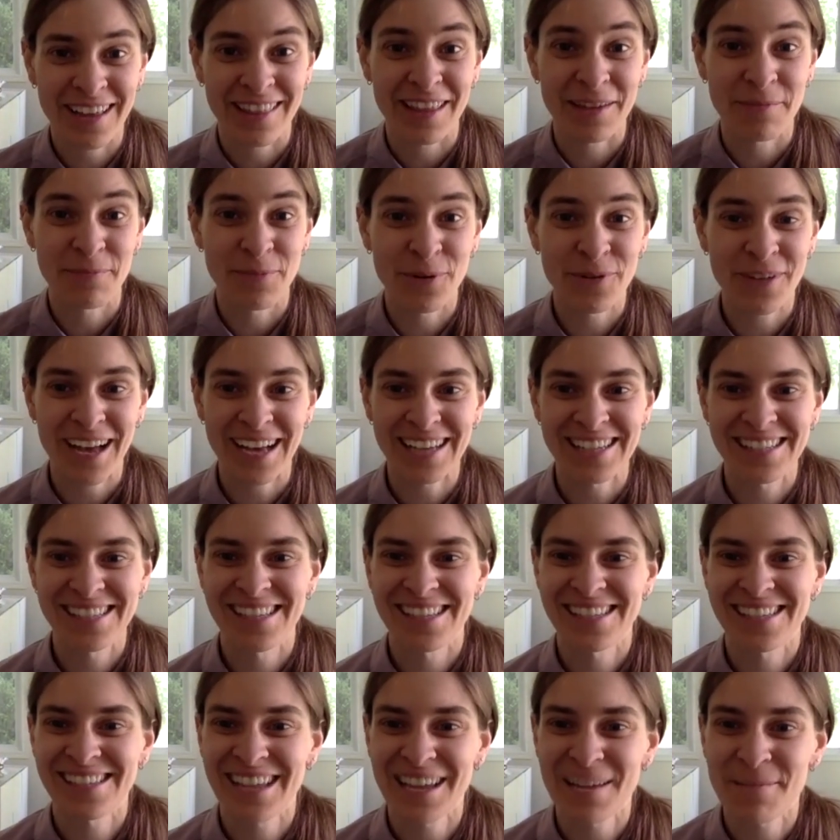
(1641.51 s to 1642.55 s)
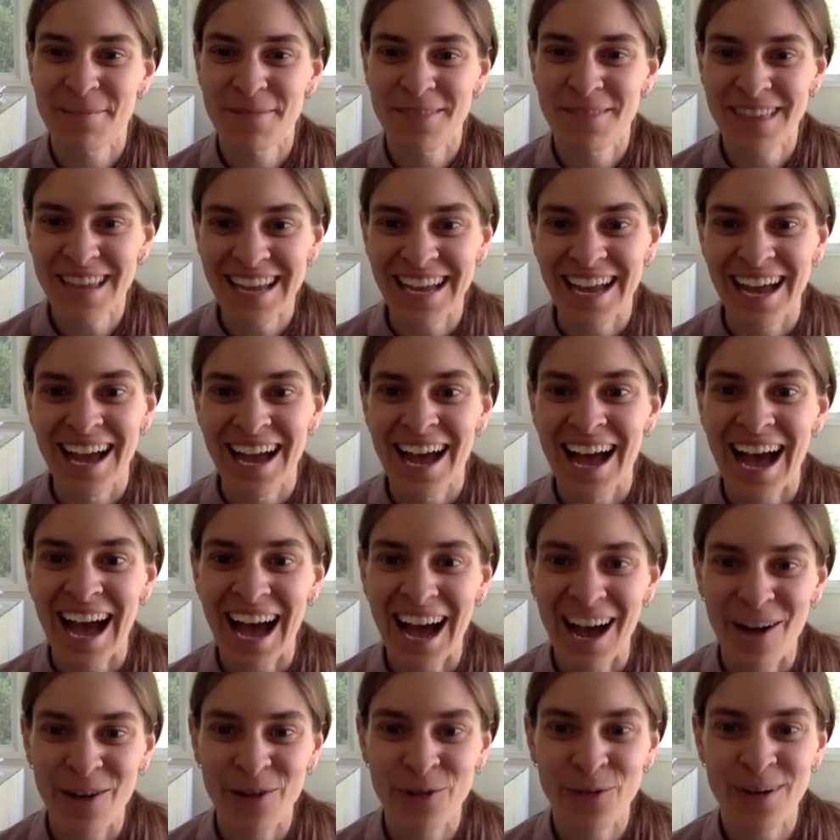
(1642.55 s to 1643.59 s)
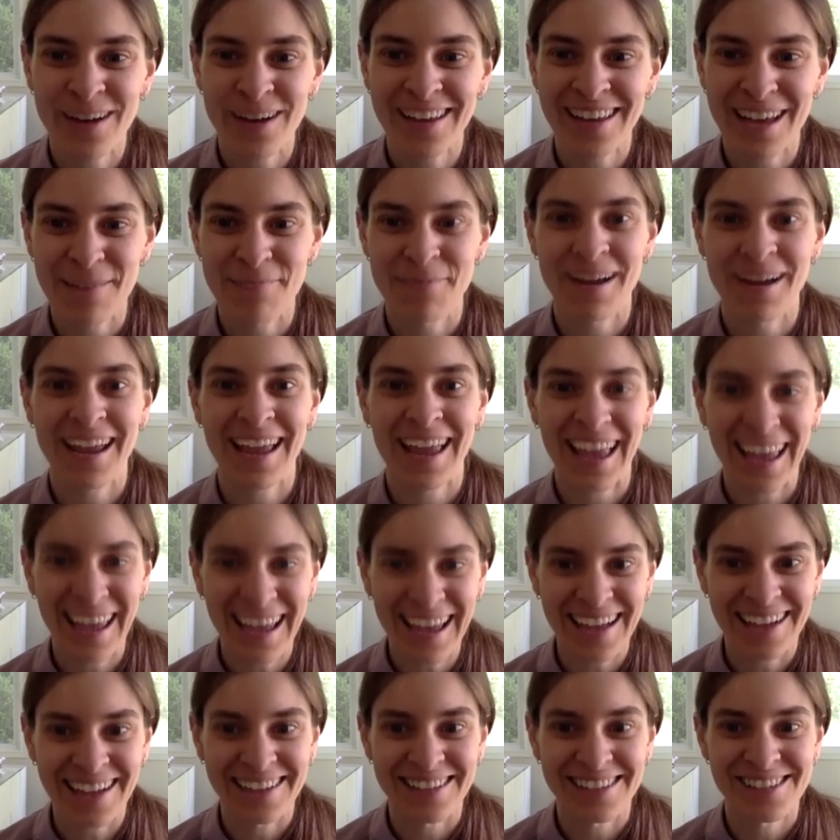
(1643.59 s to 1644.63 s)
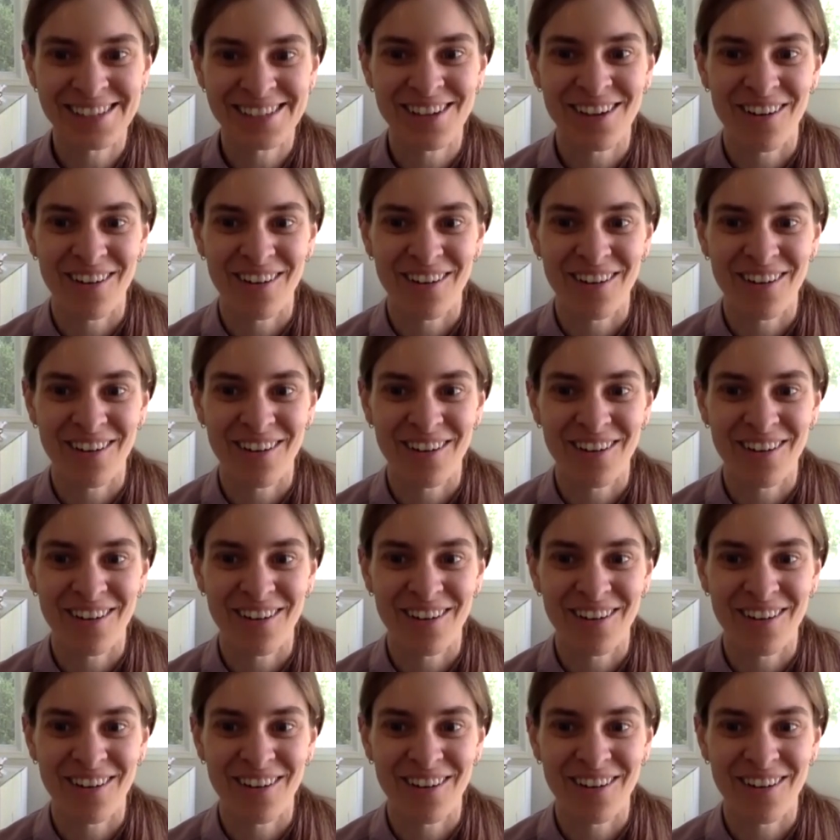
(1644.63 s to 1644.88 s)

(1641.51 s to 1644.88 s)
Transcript: They both asked the same thing: How do I get my hands